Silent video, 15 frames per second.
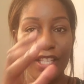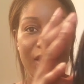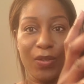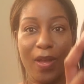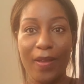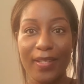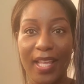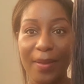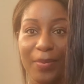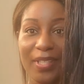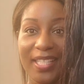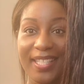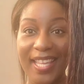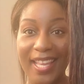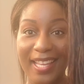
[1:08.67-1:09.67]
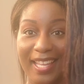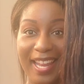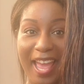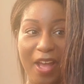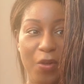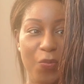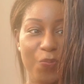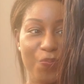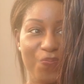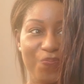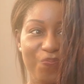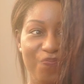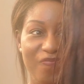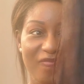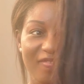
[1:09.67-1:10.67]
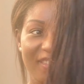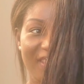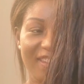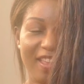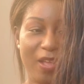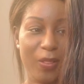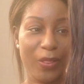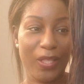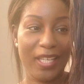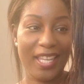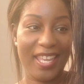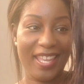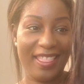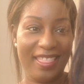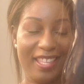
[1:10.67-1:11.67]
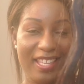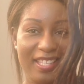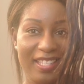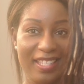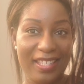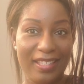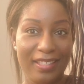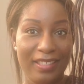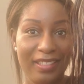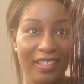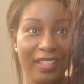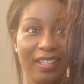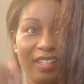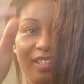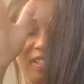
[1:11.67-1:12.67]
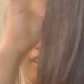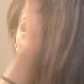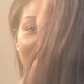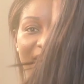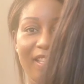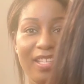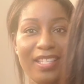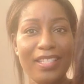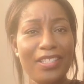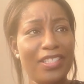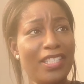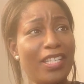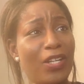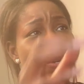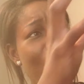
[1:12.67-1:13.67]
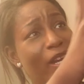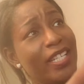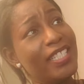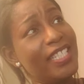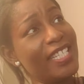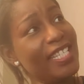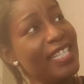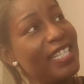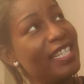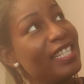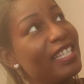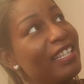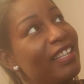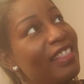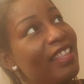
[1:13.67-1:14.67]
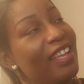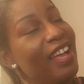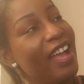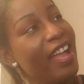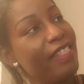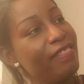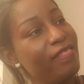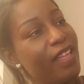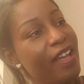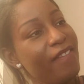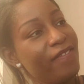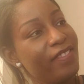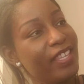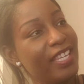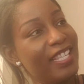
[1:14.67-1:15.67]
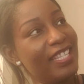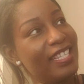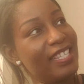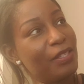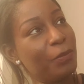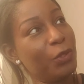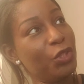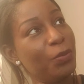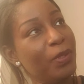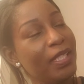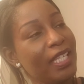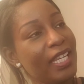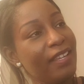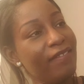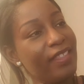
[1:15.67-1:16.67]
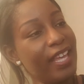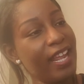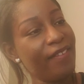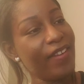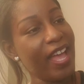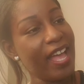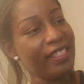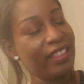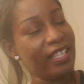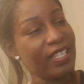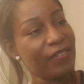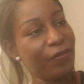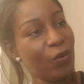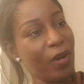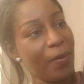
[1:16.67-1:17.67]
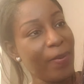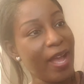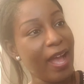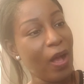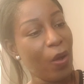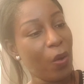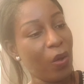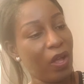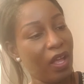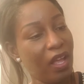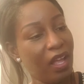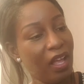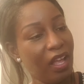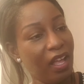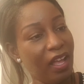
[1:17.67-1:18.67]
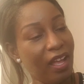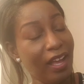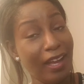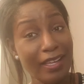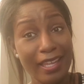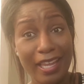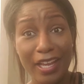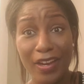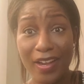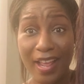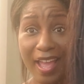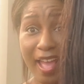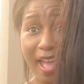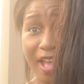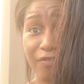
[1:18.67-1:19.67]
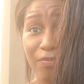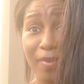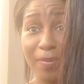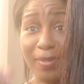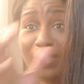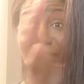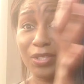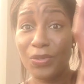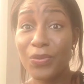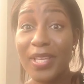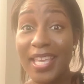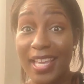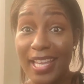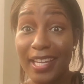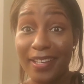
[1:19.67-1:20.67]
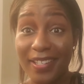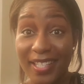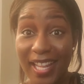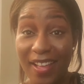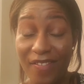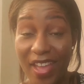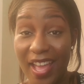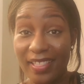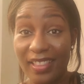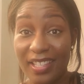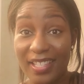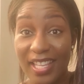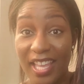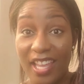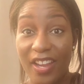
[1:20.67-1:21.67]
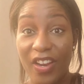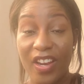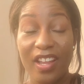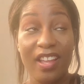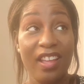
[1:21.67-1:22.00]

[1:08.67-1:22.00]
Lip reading: So I was able to take it out. Now look at this. Isn't she gorgeous? I love this. Would you believe that I've had this for about a year and a half, maybe 2 years? I've had this hair.